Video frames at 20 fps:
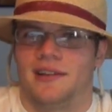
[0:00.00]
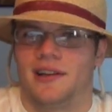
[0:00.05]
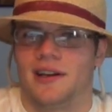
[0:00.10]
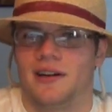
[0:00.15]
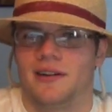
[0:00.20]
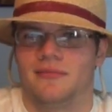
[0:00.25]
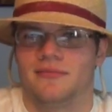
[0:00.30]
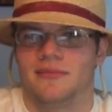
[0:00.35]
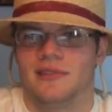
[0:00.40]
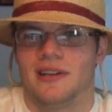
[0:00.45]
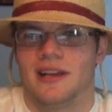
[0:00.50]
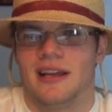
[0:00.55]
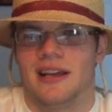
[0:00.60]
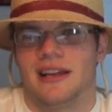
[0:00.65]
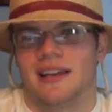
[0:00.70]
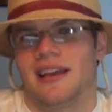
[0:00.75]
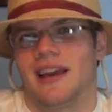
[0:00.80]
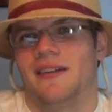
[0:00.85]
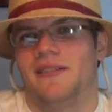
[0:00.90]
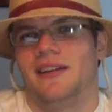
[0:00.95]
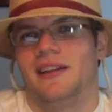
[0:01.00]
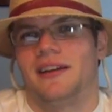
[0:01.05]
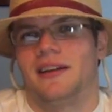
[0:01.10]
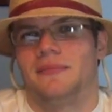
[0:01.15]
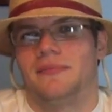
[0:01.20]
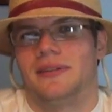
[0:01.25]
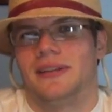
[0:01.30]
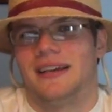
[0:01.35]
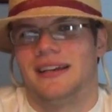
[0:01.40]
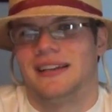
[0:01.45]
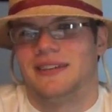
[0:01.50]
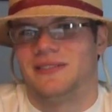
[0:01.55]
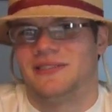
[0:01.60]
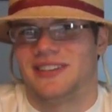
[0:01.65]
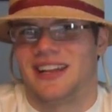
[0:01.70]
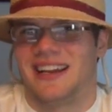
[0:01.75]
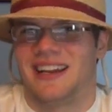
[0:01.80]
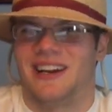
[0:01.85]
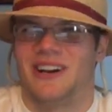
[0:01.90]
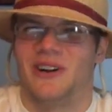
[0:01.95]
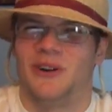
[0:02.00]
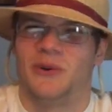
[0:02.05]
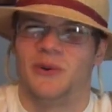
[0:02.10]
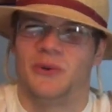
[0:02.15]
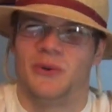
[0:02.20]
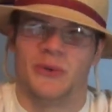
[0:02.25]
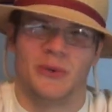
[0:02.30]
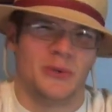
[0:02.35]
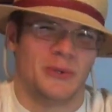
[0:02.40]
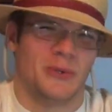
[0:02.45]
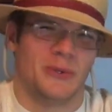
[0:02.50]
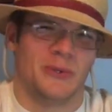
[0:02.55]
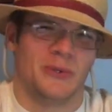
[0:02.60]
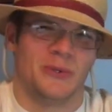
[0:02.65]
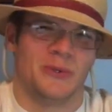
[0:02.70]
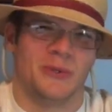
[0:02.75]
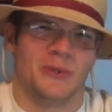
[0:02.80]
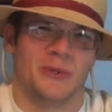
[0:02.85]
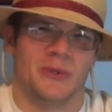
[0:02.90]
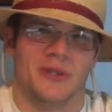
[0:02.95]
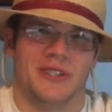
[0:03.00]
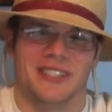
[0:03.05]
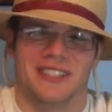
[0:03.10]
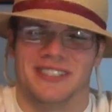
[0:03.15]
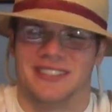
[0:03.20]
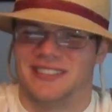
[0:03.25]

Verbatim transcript: You know, can't really complain. It was like, ooh,